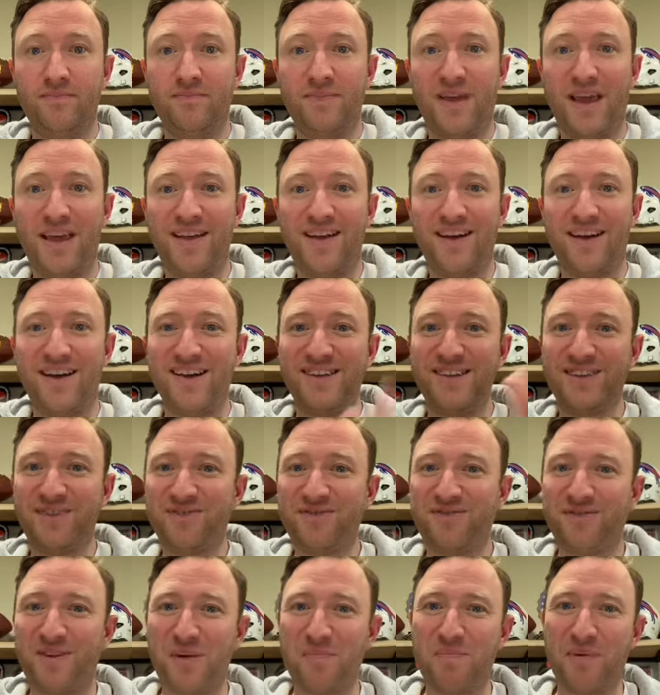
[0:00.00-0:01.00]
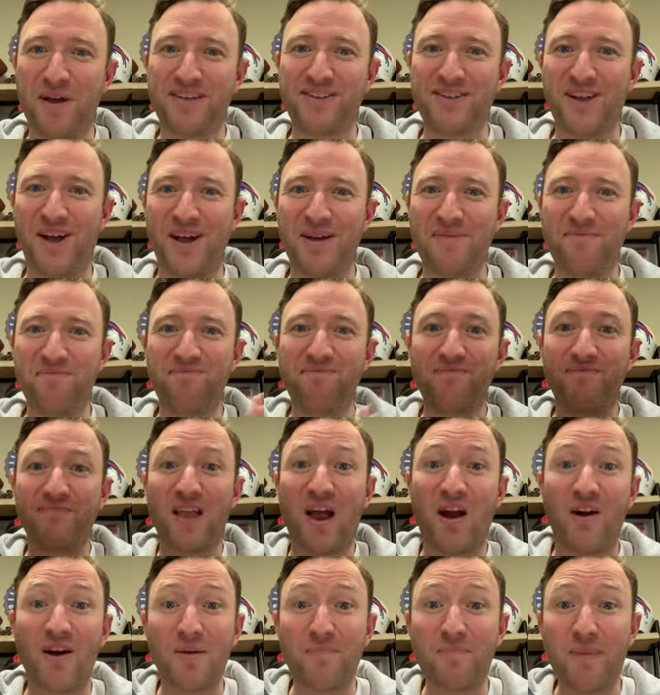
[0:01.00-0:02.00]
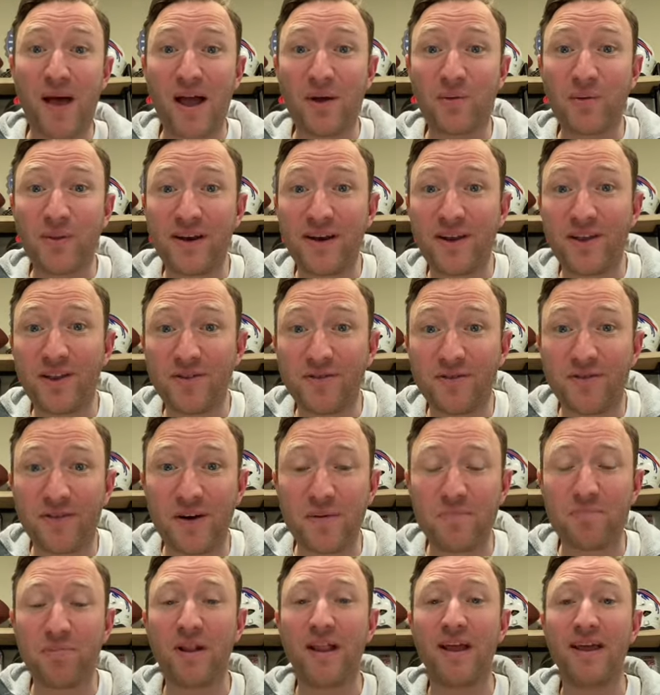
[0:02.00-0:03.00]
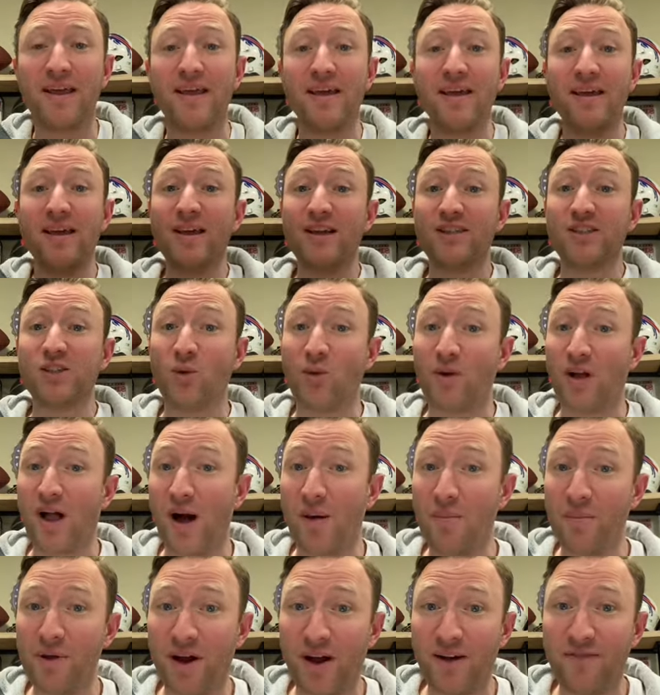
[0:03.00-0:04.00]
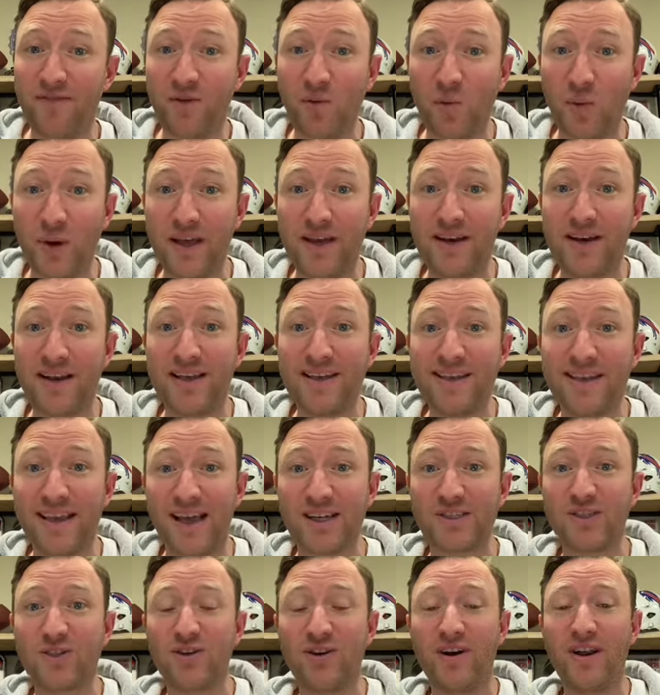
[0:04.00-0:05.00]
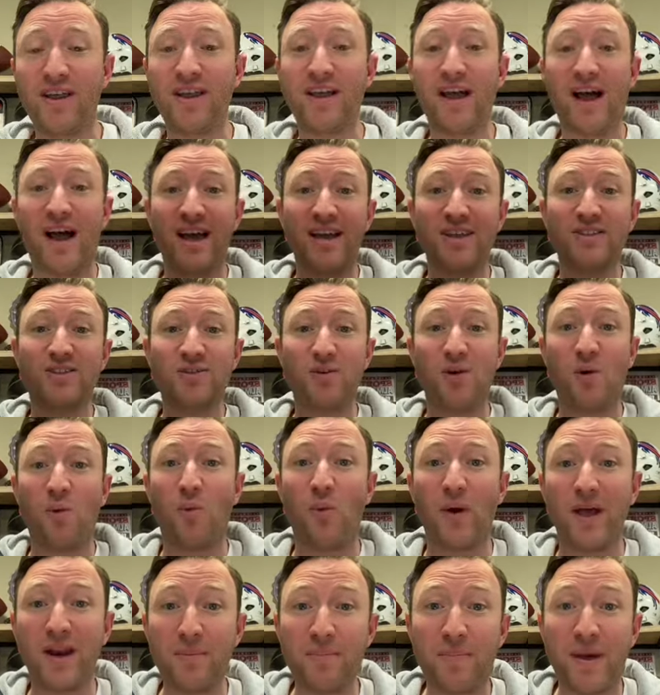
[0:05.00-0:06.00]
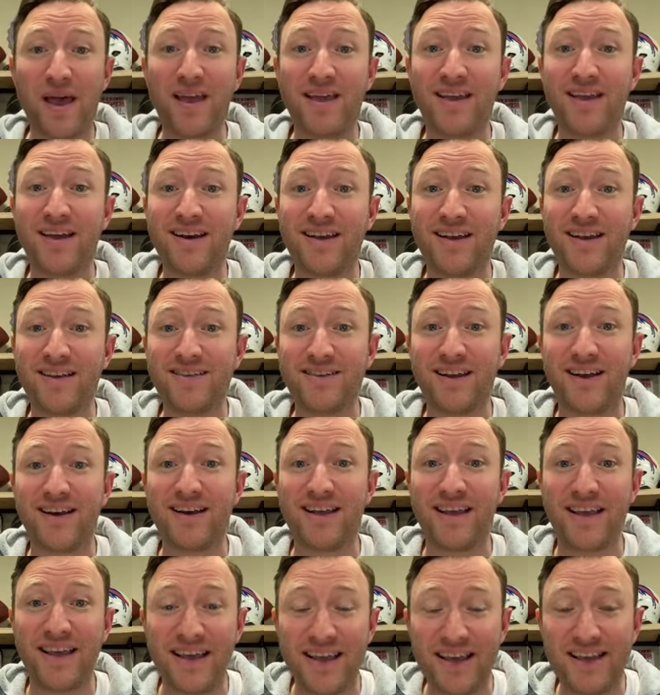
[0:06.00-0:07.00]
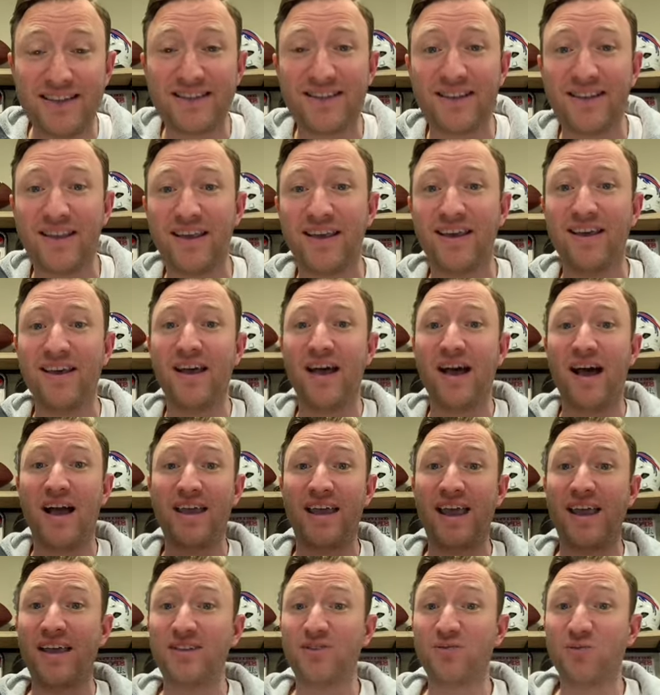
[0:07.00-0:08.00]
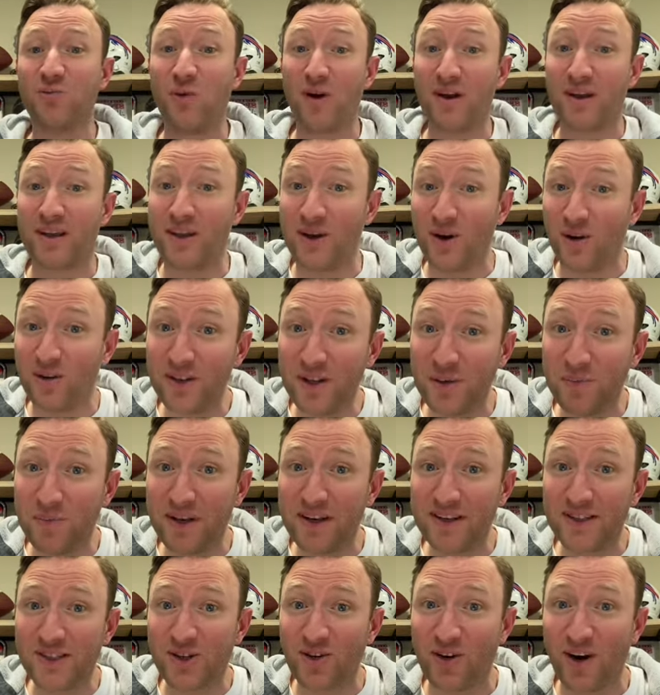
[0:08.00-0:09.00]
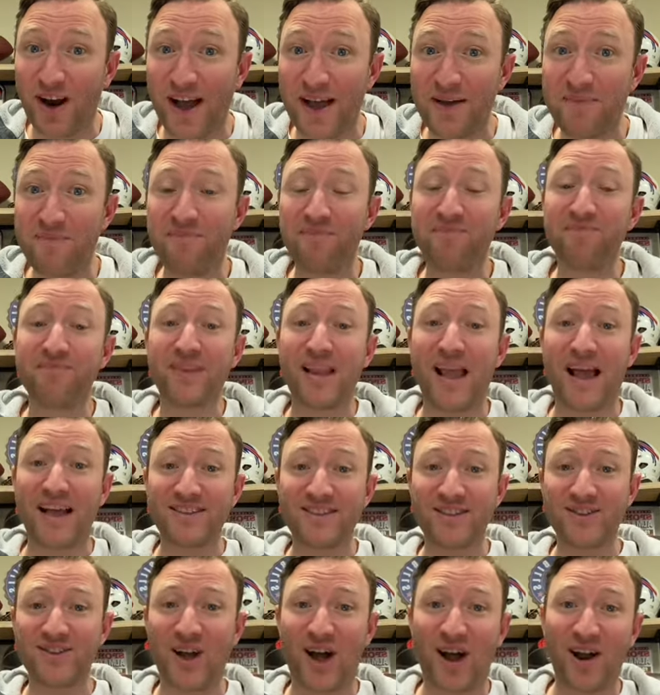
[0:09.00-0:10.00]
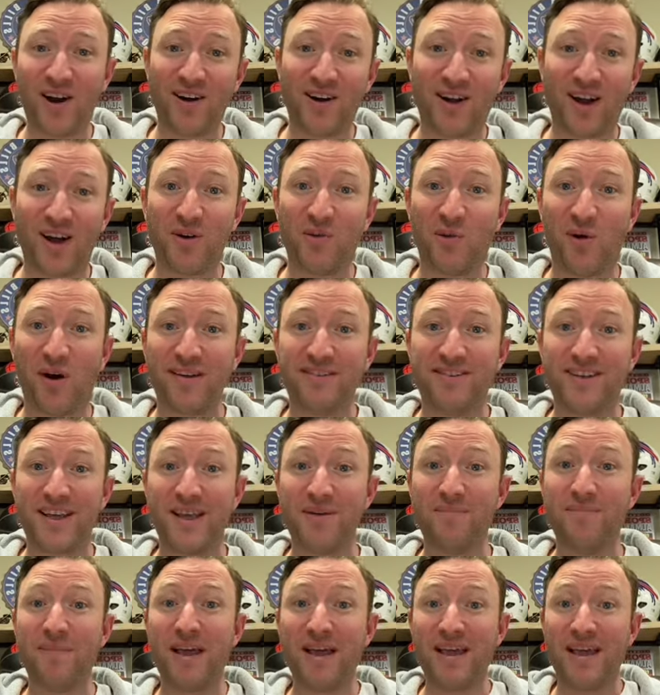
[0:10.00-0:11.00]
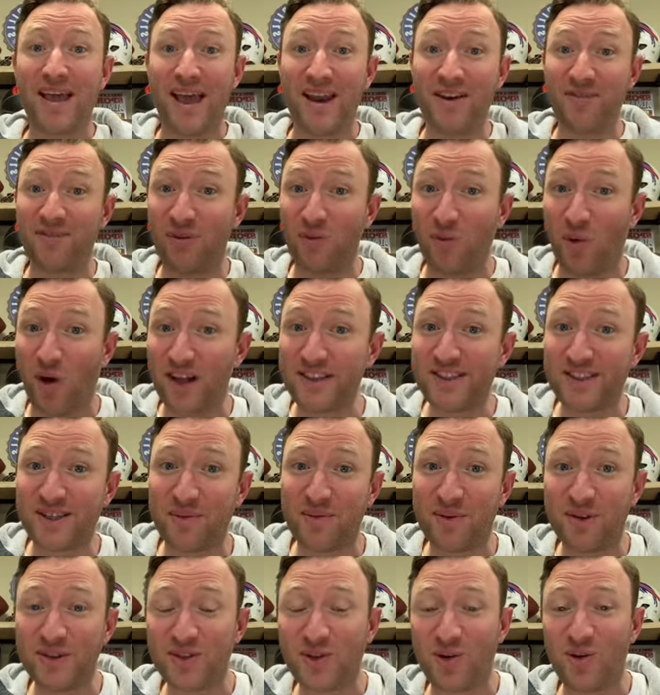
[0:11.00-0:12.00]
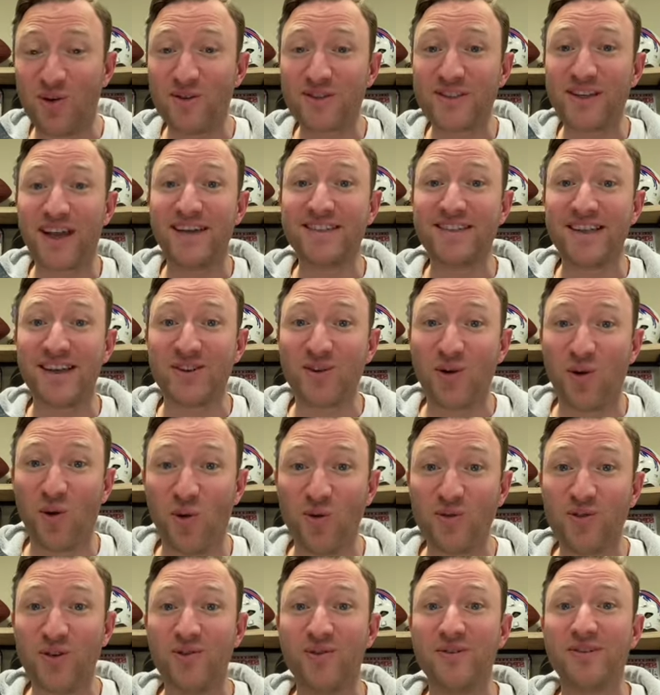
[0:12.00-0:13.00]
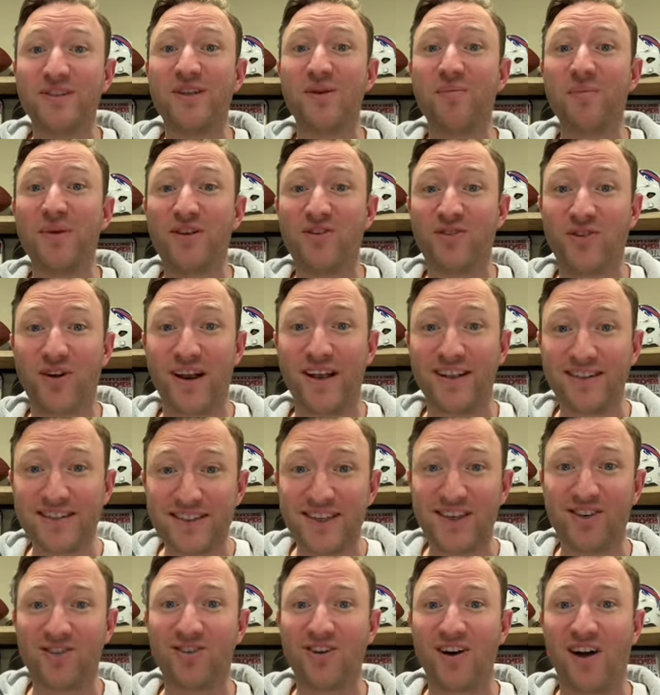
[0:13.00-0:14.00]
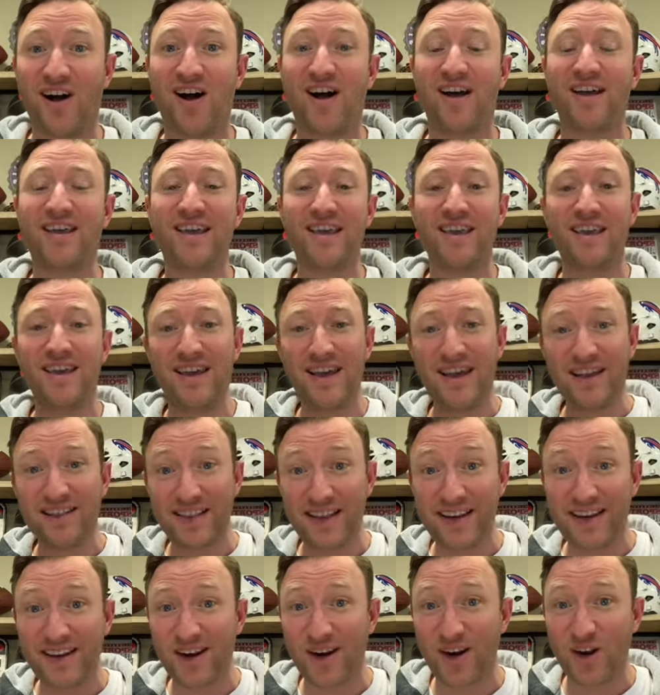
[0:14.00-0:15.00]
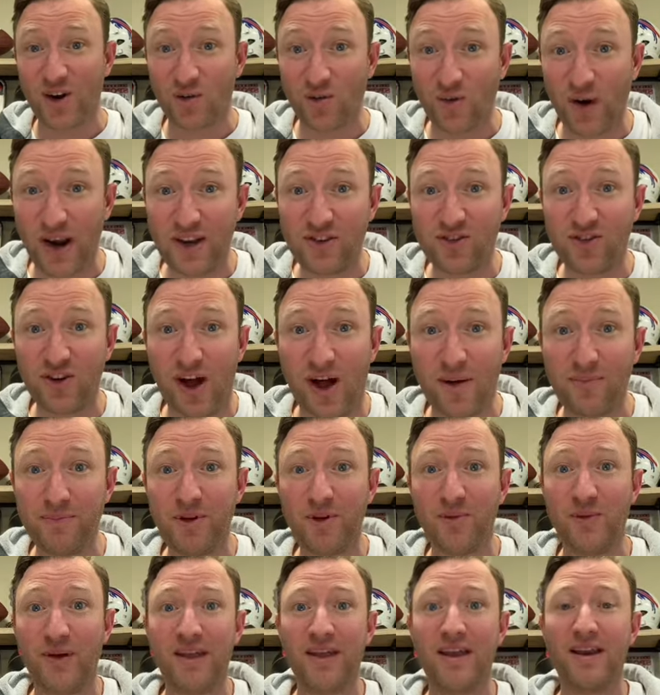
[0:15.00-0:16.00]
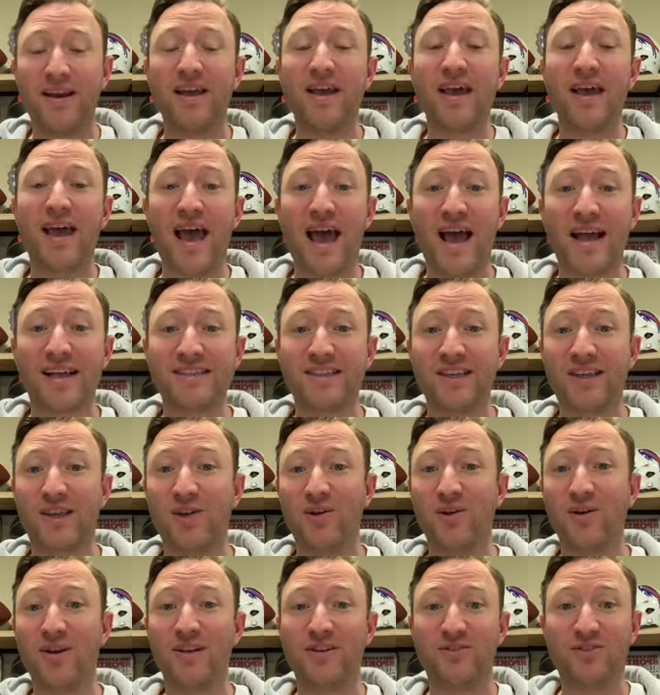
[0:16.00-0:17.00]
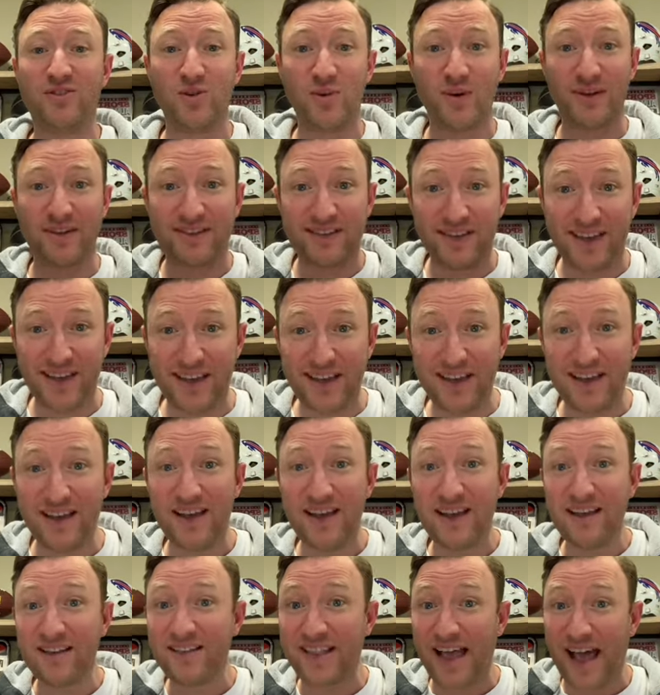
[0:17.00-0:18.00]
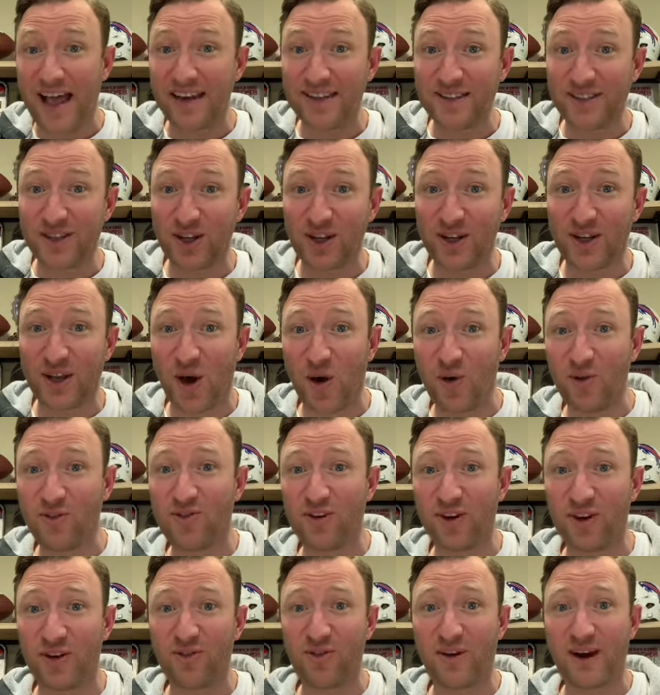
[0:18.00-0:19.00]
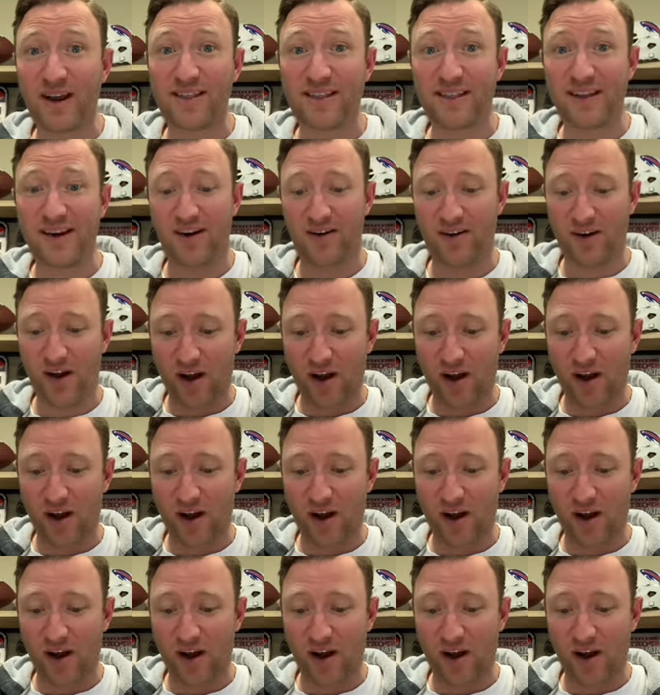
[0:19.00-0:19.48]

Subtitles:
Hey guys, free pick time. All right, back with another free play. So coming off a win yesterday, guys, Winnipeg getting it done easily against what can only be described as a tired Ottawa team. And if you watch some of those goals, guys, I told you it was going to be transition hockey. They did a great job doing it, executed to a T. That is good coaching right there.